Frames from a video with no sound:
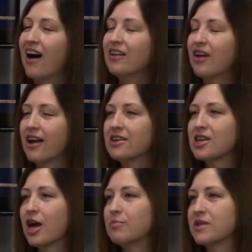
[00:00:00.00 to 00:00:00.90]
a lot of
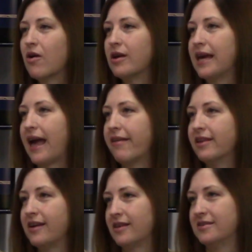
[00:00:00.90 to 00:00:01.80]
times i'll get
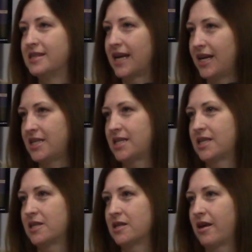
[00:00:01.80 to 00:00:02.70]
like this
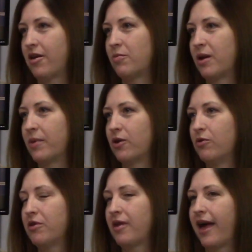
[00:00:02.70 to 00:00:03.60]
taste in my
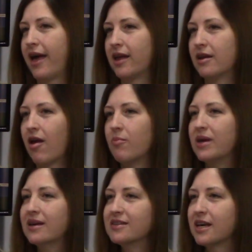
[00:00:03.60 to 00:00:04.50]
mouth and
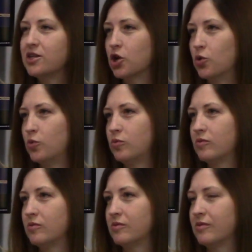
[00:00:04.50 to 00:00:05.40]
because i don't
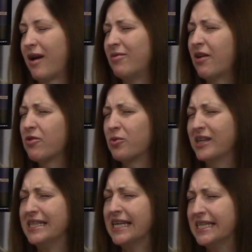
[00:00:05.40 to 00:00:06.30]
I've never
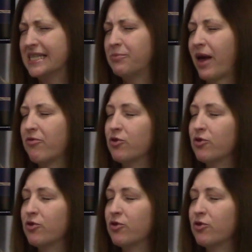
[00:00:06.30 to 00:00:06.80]
really tasted pet